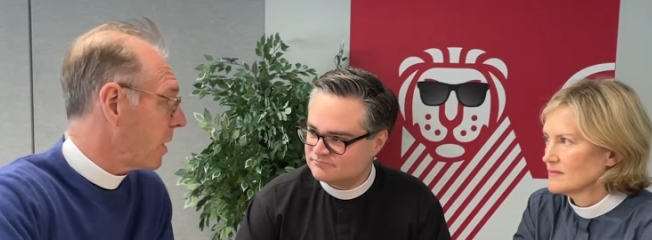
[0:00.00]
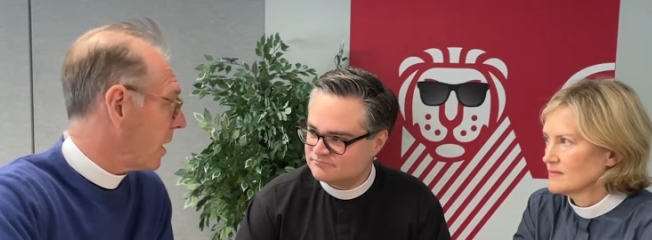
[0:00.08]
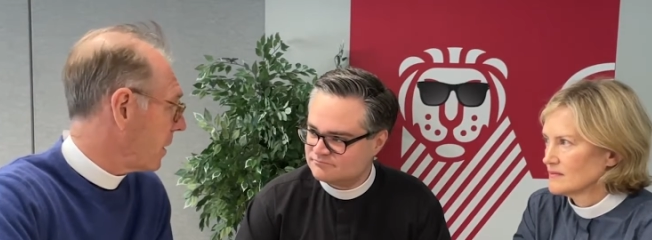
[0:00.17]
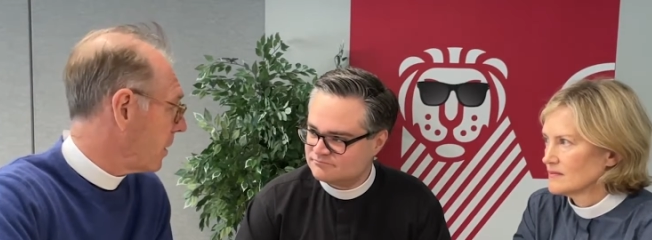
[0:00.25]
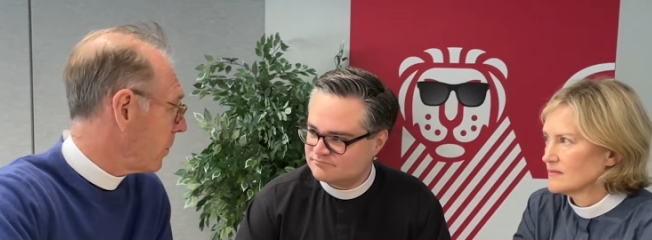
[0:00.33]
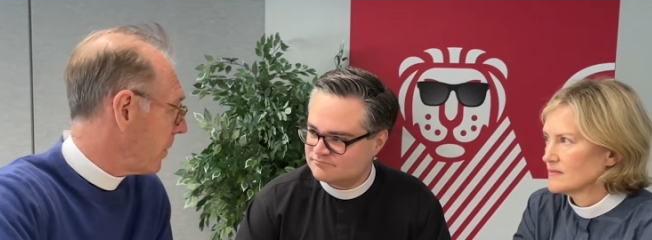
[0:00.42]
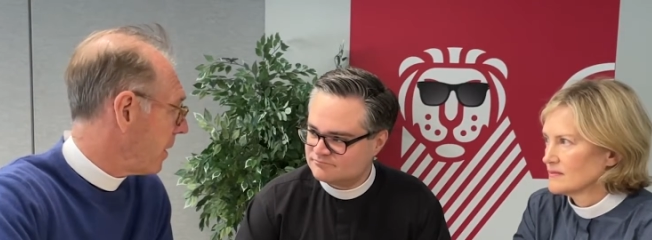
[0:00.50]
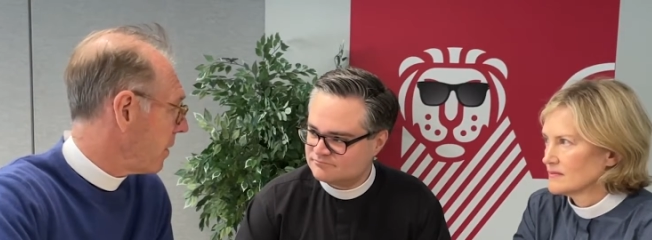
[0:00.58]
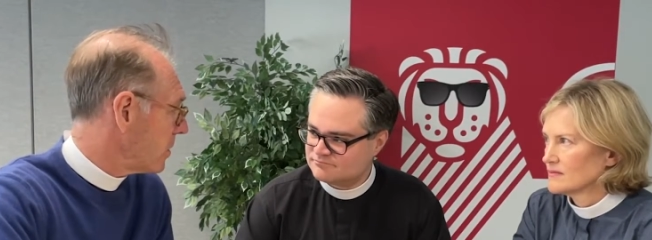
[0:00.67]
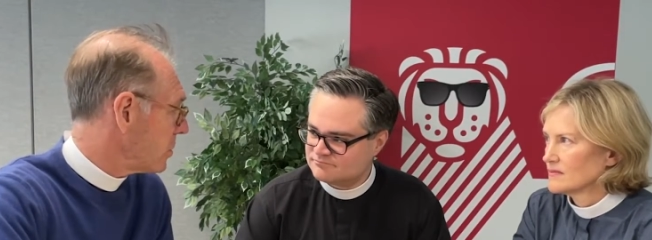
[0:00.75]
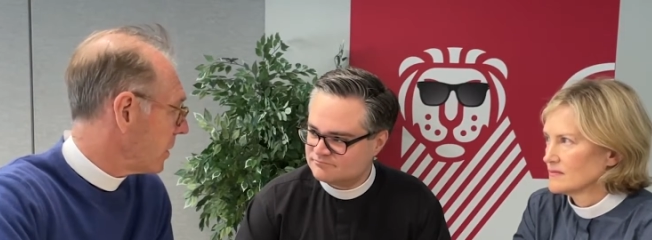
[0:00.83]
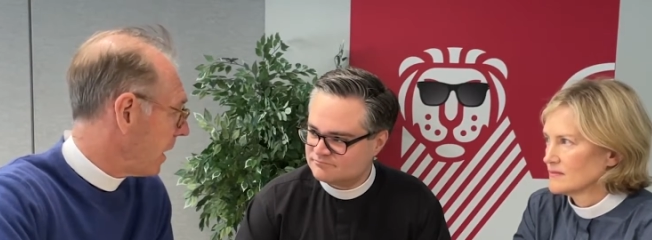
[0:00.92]
Speaker 1: You're not going to
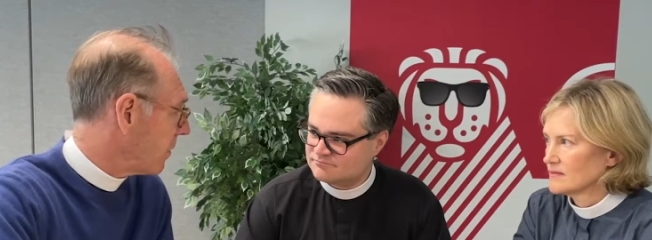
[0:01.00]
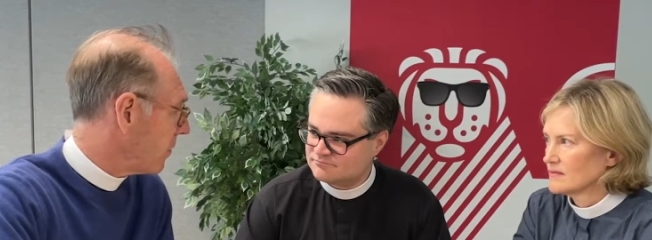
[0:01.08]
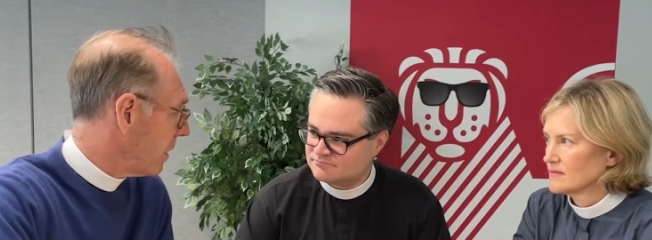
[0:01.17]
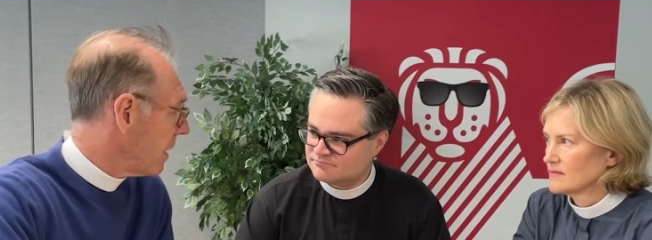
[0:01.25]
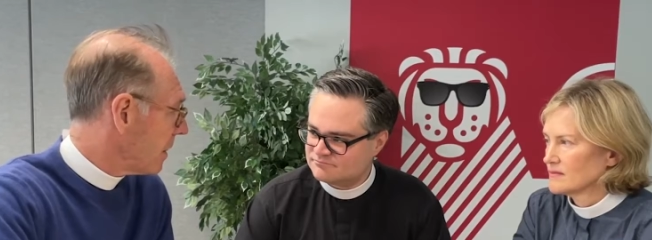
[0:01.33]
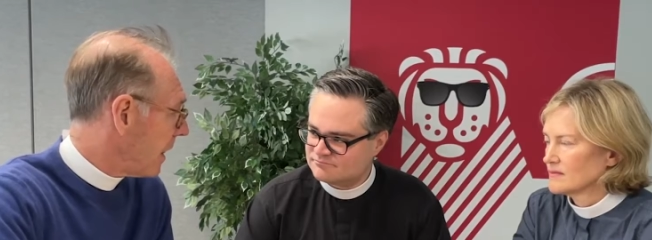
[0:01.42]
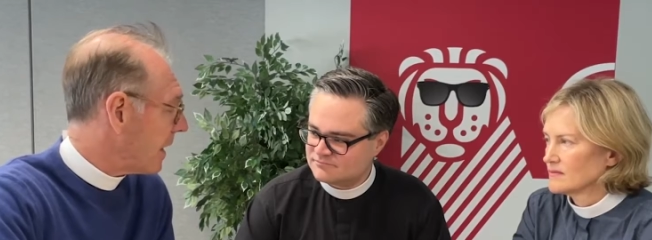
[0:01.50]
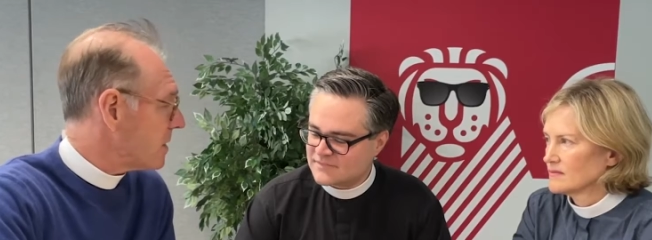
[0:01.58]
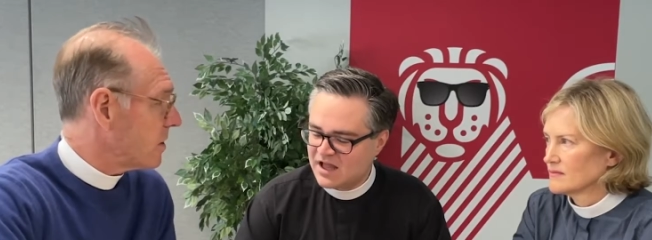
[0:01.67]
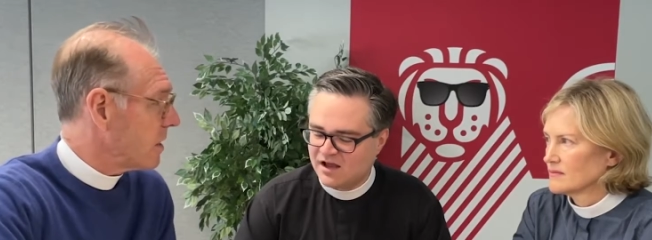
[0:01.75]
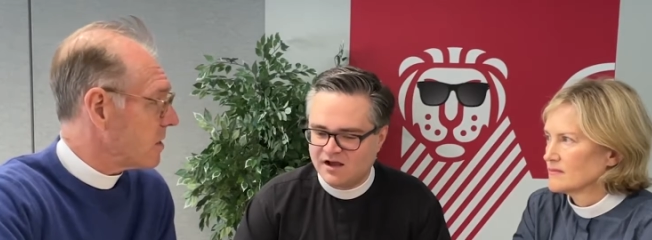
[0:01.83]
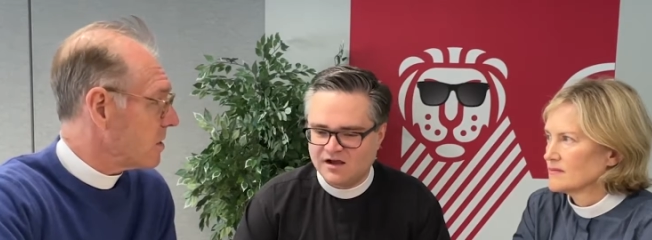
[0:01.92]
perish. That's
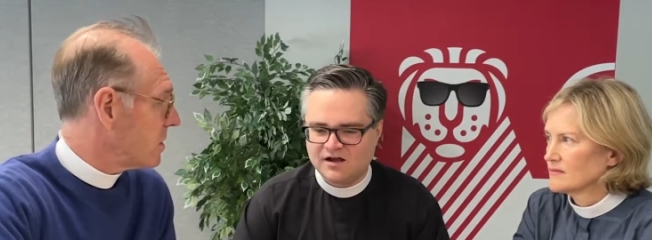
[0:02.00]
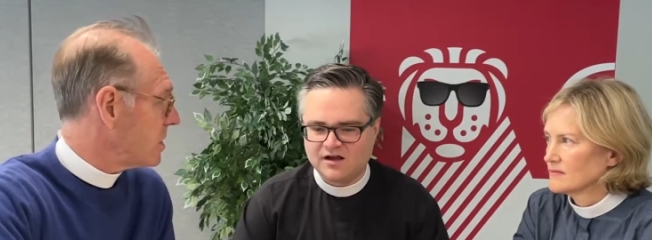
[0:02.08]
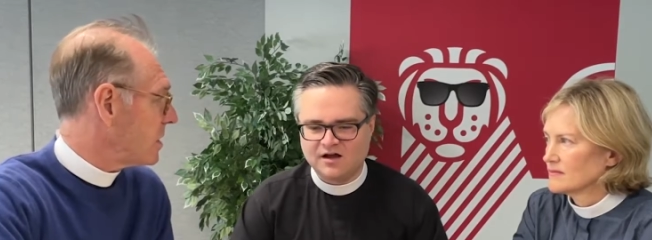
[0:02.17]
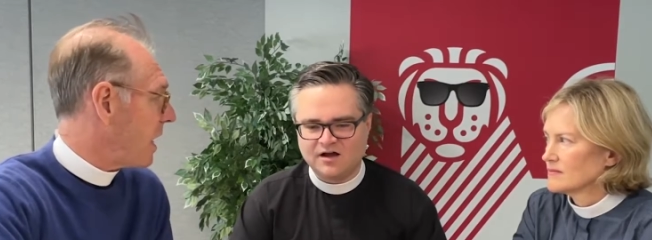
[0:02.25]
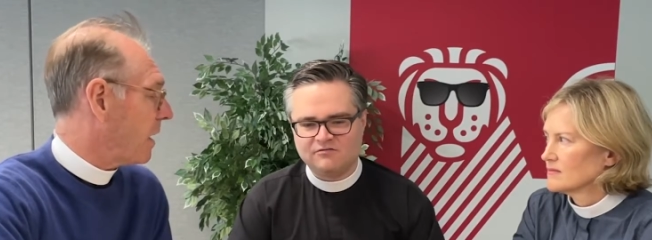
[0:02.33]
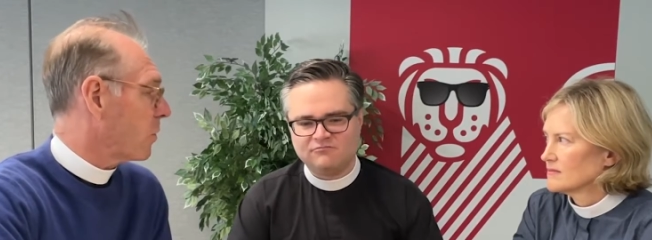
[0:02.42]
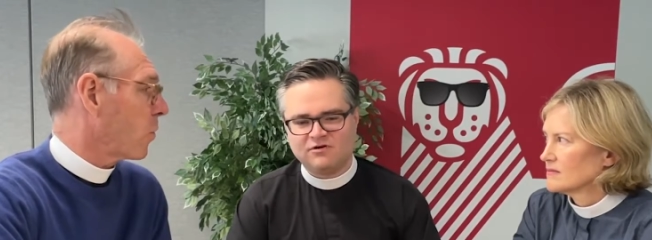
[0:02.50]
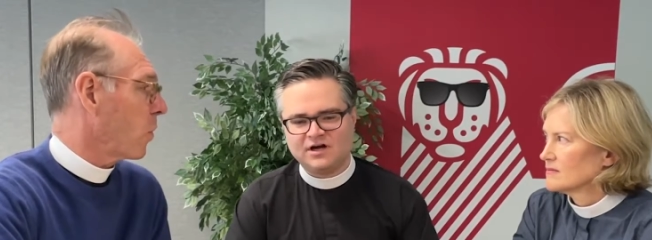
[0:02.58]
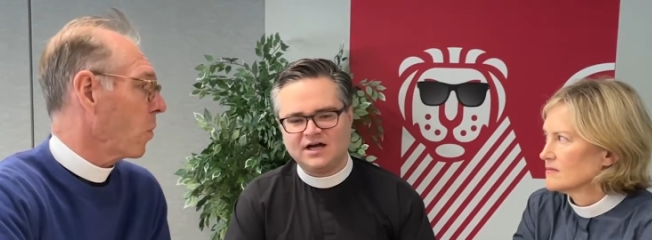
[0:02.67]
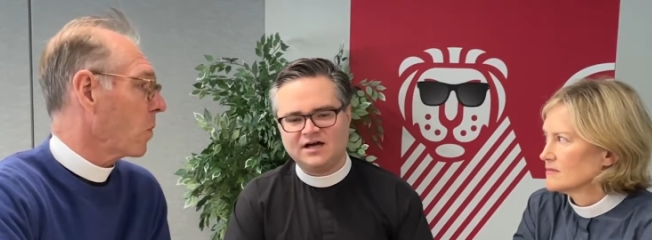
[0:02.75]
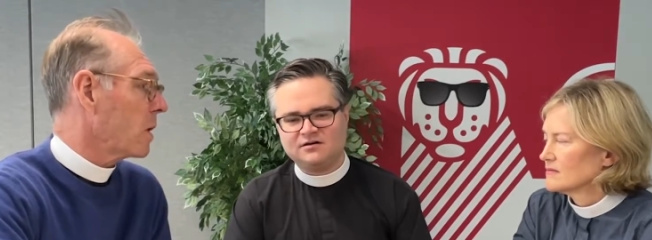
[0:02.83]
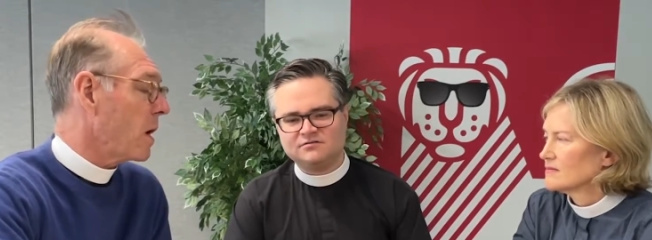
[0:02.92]
that's the oh,
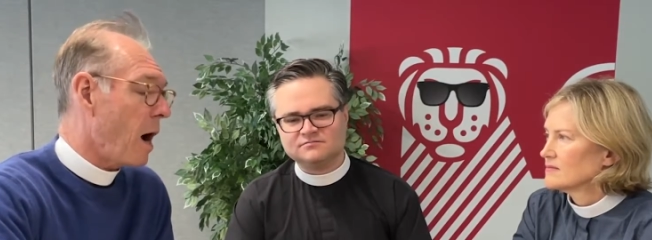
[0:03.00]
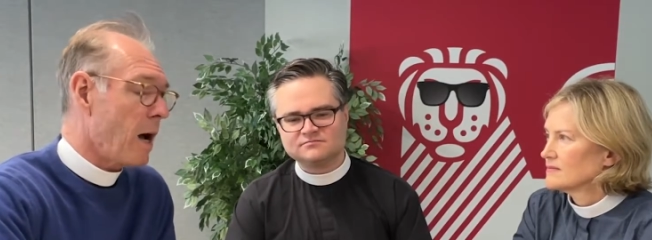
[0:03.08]
central oh, wow.